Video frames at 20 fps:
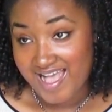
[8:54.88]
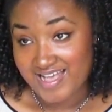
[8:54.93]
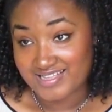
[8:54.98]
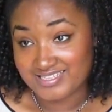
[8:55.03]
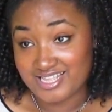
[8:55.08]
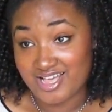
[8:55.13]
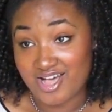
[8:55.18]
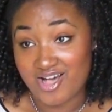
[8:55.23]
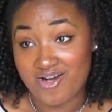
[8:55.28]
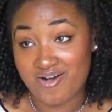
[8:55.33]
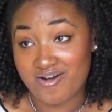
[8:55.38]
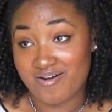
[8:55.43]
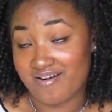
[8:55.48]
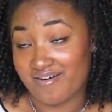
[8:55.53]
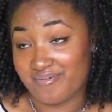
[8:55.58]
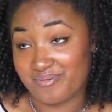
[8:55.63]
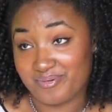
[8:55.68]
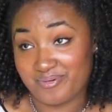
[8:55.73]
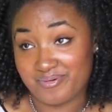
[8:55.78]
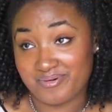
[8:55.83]
So
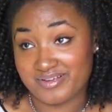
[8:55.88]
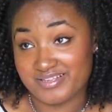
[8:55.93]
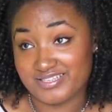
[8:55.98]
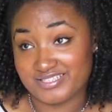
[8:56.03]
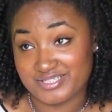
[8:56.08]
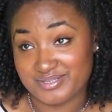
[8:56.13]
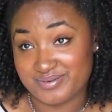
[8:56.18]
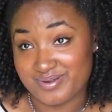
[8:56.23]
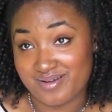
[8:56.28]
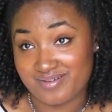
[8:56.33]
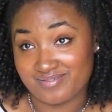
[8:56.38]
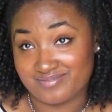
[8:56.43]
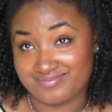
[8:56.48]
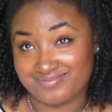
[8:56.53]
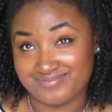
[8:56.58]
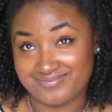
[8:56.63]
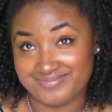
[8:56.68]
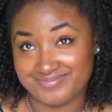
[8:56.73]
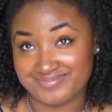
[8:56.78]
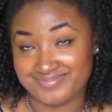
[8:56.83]
of course,
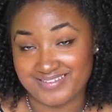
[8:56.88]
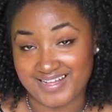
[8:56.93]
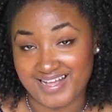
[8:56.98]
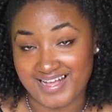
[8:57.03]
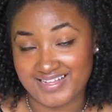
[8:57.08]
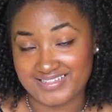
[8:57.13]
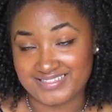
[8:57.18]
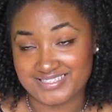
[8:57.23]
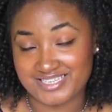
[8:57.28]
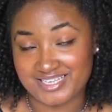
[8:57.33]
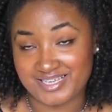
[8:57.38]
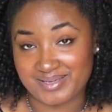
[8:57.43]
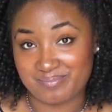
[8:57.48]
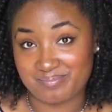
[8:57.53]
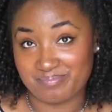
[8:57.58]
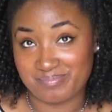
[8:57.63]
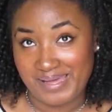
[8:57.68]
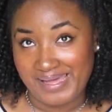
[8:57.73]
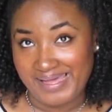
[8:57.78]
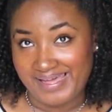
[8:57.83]
I took
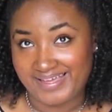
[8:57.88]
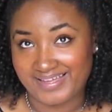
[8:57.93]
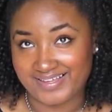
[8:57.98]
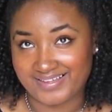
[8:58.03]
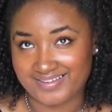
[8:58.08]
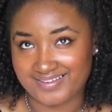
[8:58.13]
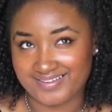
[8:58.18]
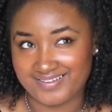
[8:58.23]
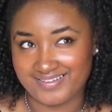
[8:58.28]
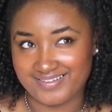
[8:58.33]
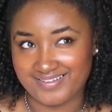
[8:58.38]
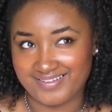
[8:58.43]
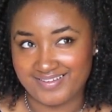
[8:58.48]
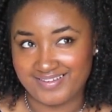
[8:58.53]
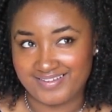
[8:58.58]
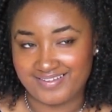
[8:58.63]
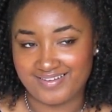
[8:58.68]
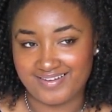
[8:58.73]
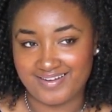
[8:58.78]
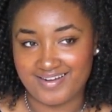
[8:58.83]
him back.
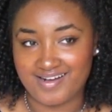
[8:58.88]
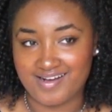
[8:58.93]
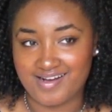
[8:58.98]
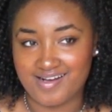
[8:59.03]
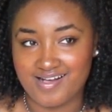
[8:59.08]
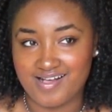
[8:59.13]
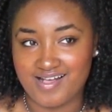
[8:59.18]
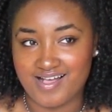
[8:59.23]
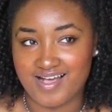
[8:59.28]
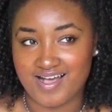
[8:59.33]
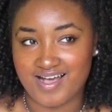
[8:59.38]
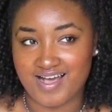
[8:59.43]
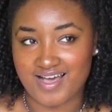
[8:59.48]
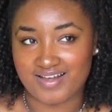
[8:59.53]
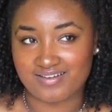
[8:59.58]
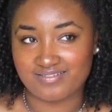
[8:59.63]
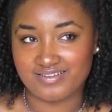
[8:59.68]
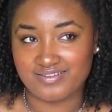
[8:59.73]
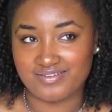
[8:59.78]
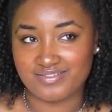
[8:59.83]

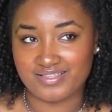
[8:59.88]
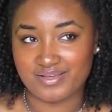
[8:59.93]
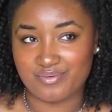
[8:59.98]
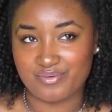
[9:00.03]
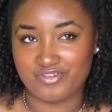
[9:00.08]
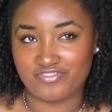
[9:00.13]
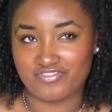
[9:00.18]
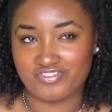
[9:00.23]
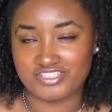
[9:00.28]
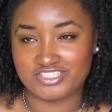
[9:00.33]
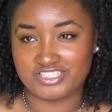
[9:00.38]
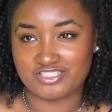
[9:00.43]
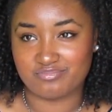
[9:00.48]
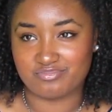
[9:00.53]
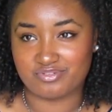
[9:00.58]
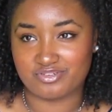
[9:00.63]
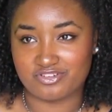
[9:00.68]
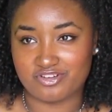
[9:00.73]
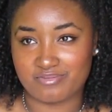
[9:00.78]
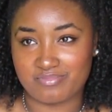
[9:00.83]
I don't even think we officially
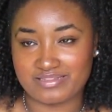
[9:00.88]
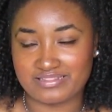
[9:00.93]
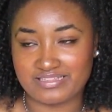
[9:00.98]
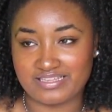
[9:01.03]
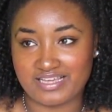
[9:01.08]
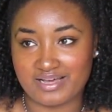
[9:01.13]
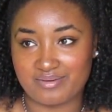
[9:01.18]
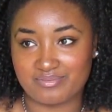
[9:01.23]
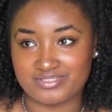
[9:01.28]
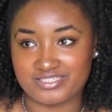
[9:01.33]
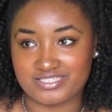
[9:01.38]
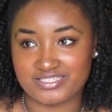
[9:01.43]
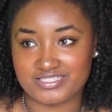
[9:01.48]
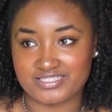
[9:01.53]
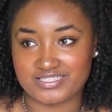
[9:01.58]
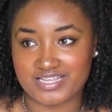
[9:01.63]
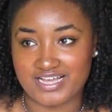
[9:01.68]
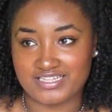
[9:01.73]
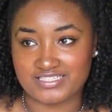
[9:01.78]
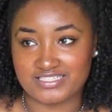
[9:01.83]
broke up. I think I
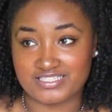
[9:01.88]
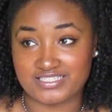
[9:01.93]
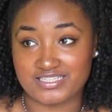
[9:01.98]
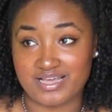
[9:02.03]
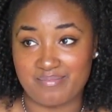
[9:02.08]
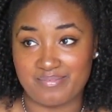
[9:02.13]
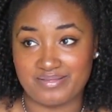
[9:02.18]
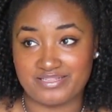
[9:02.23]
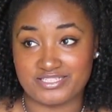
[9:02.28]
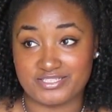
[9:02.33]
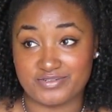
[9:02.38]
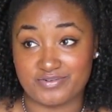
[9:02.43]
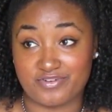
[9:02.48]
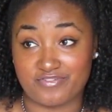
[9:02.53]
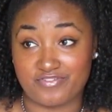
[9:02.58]
just stopped answering the